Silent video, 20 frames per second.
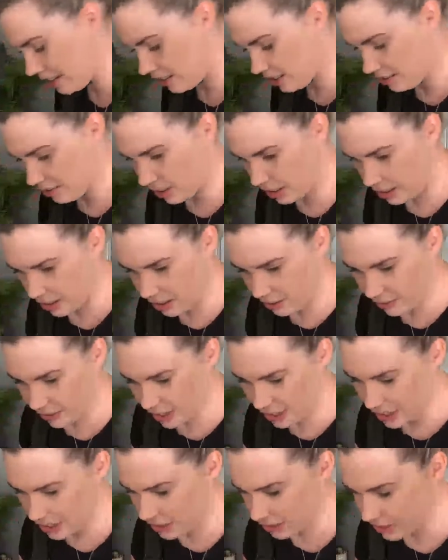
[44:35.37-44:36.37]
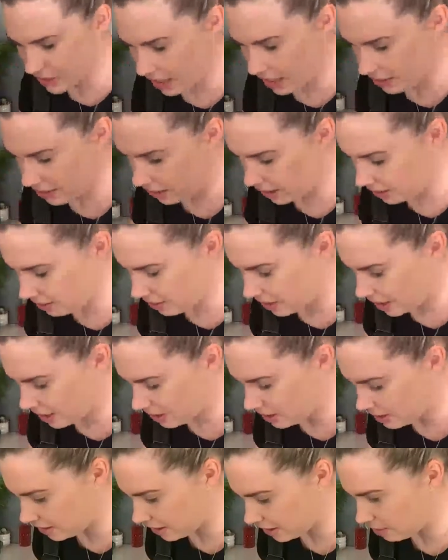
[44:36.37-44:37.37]
this one. I want it to cool down really
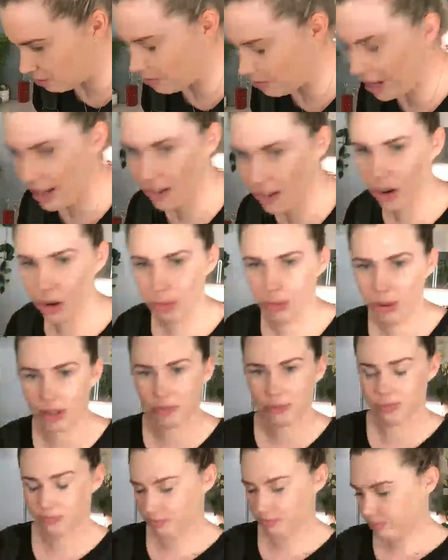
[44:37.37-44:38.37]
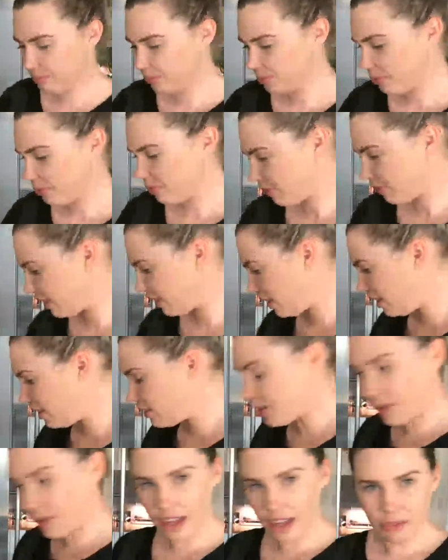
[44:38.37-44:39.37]
fast. Make it open.
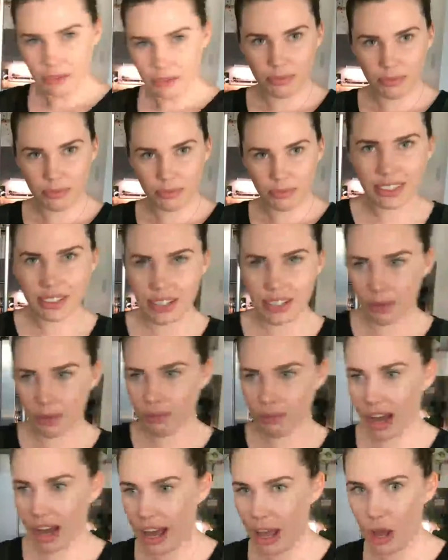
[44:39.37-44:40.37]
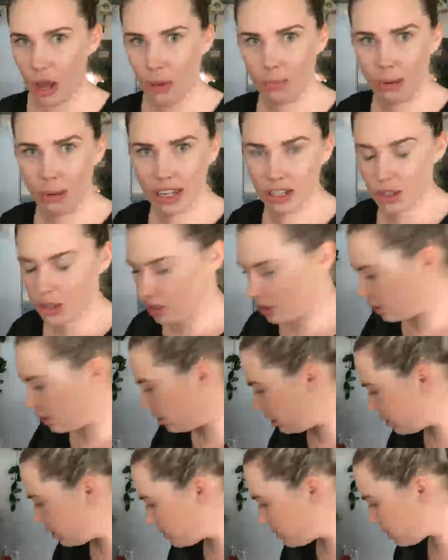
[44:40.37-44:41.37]
So yeah, that is my
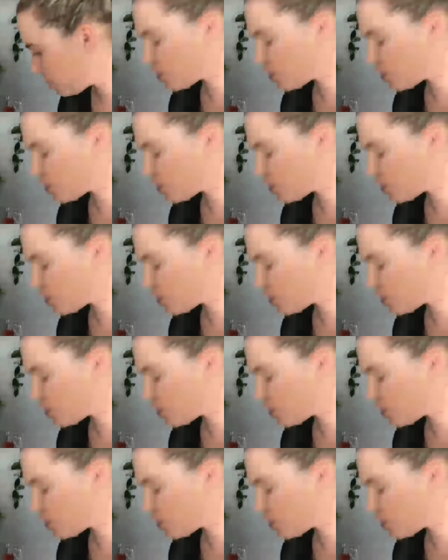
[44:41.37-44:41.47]
beetroot